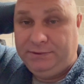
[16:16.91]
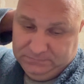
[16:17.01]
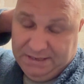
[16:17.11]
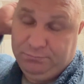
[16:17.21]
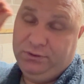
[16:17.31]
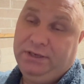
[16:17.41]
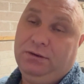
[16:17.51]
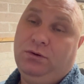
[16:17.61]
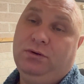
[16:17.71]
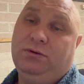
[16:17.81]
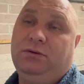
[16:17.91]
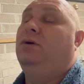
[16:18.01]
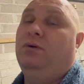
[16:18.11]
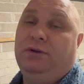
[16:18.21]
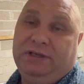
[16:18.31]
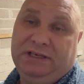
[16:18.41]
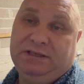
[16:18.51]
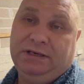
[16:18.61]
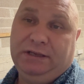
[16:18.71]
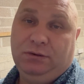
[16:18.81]
I put it on the
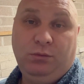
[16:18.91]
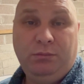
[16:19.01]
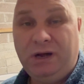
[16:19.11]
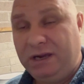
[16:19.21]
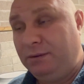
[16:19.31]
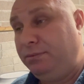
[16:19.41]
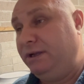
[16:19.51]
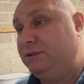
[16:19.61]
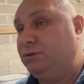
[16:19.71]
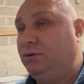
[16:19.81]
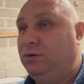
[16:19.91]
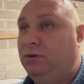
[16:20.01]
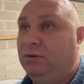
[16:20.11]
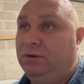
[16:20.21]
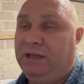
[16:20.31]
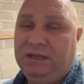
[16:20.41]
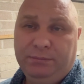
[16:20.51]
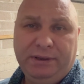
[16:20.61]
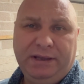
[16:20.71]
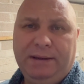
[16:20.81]
internet, on Marketplace, on
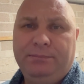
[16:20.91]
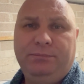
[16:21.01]
eBay.